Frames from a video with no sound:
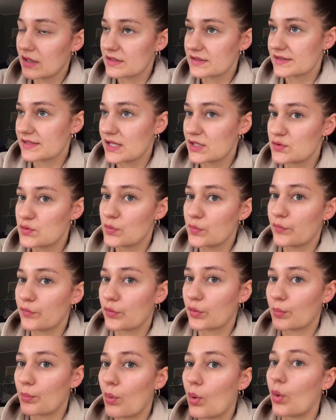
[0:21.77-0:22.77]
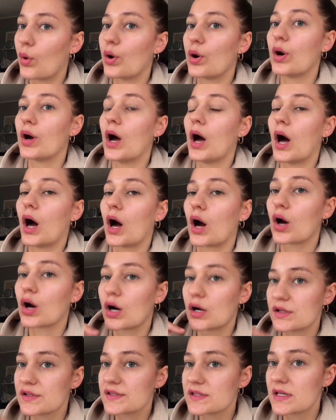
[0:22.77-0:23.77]
Stay tuned for more
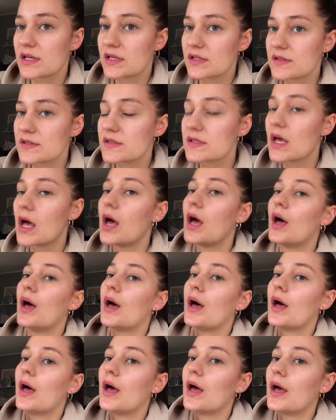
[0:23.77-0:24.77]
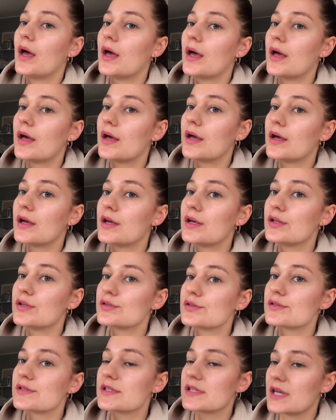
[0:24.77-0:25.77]
content,
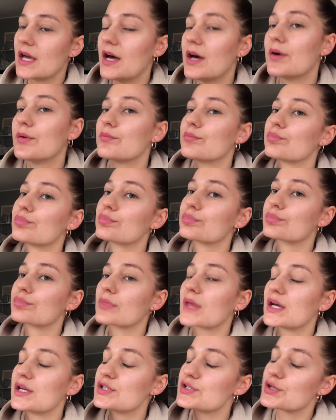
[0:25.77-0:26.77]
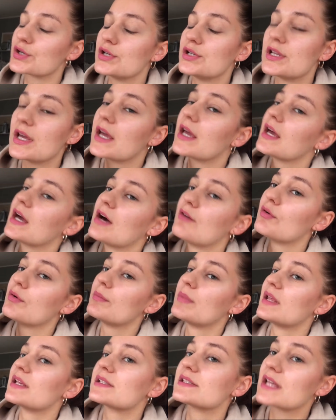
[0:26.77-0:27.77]
and yeah, enjoy your day. Have a
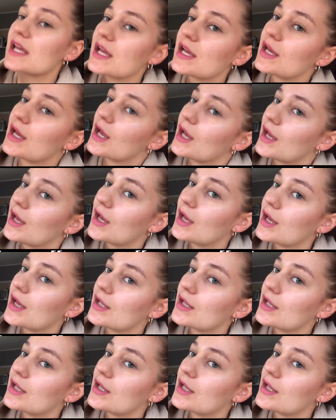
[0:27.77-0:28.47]
blessed day. And